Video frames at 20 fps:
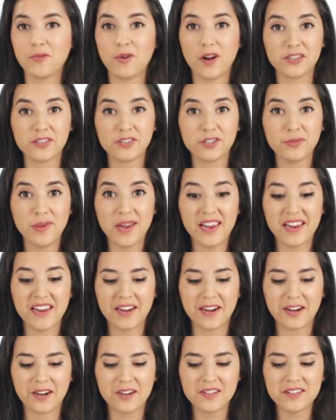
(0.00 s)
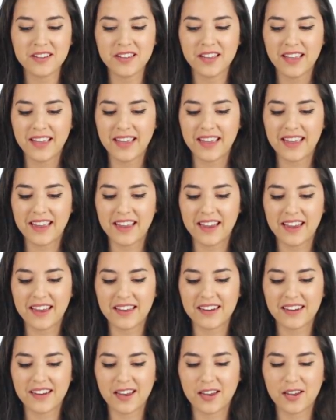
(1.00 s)
washed my hair
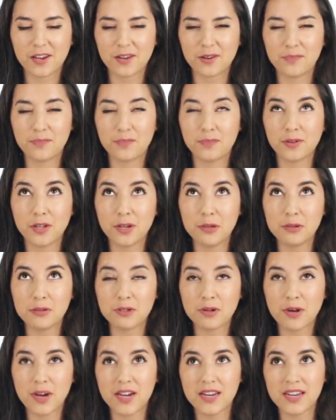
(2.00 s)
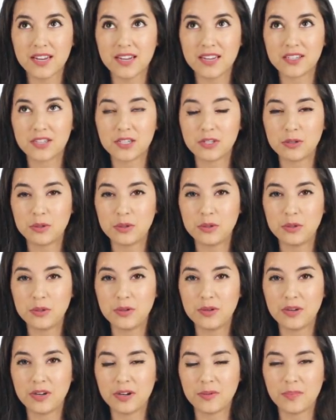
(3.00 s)
and I blow dried it
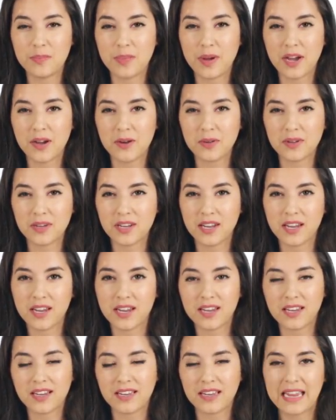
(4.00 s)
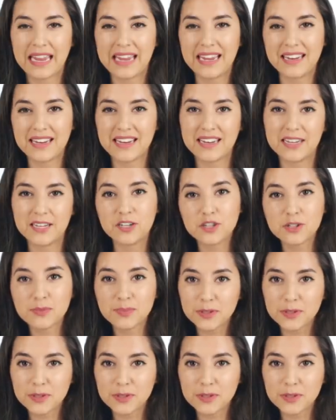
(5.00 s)
to about like 80-ish